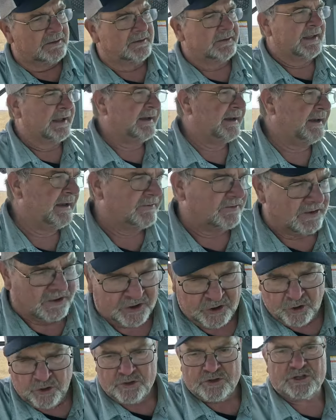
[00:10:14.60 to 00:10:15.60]
that is a
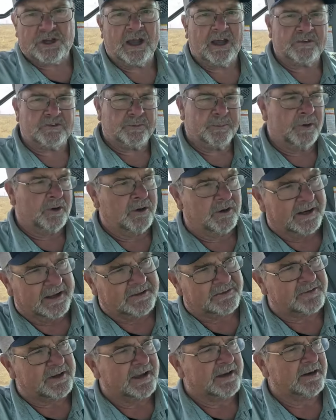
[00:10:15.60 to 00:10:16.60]
huge customer
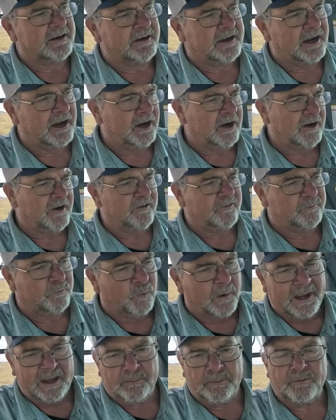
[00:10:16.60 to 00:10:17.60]
gets taken care of
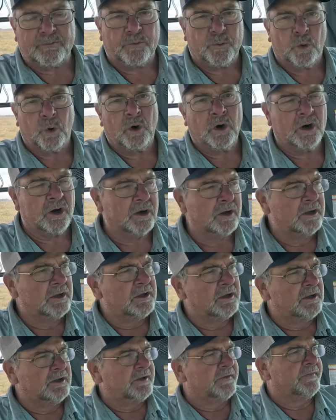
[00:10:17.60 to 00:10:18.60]
way before
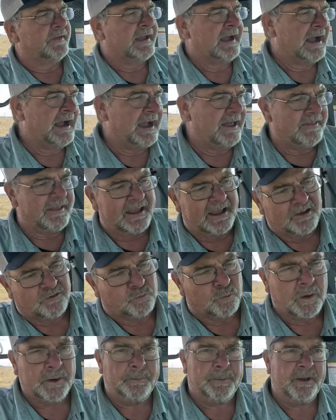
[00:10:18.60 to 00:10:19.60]
the guy that has
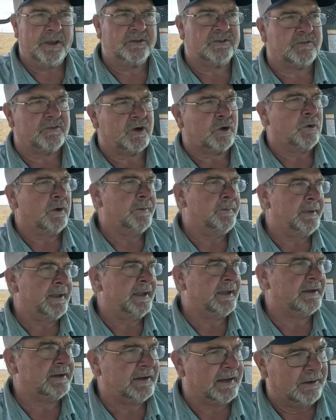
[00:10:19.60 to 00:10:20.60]
one piece of
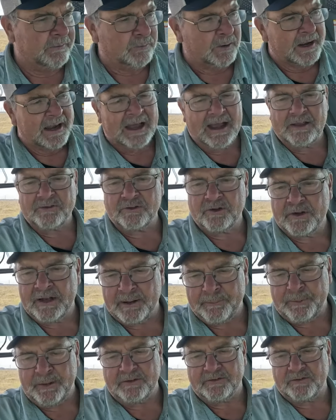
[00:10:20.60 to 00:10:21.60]
equipment. He relies on
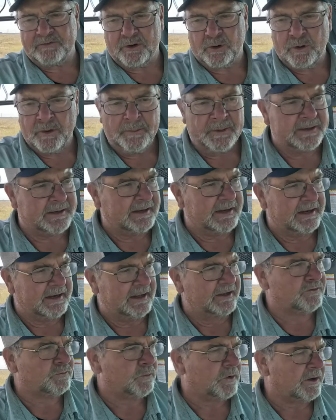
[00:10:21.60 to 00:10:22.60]
that piece of equipment to get
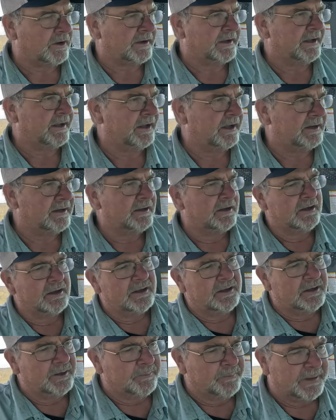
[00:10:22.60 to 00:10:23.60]
his work done,
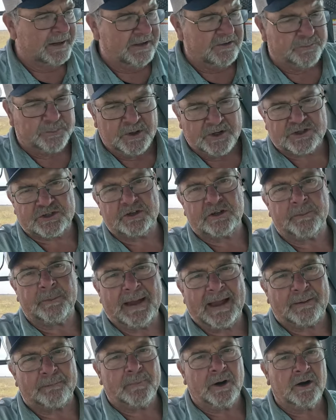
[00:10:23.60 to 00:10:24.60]
but he's pushed to the
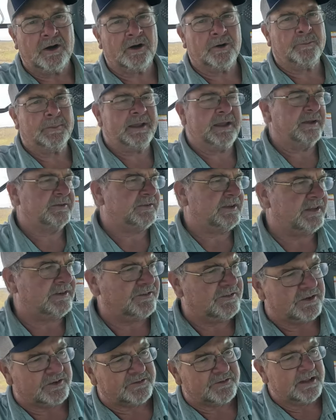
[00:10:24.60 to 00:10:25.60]
back burner because he's
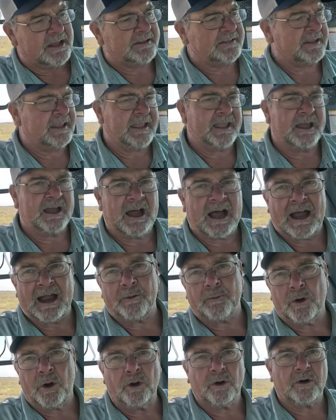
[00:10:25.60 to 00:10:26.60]
just not the high
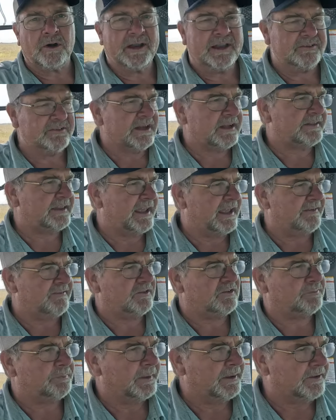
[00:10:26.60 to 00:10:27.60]
roller. He's not the
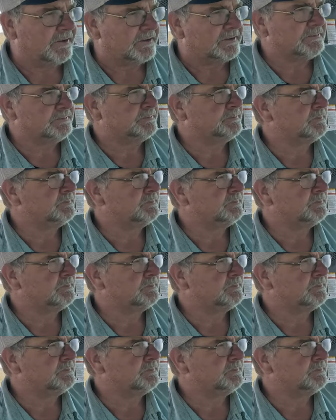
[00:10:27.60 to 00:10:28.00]
heavy spender.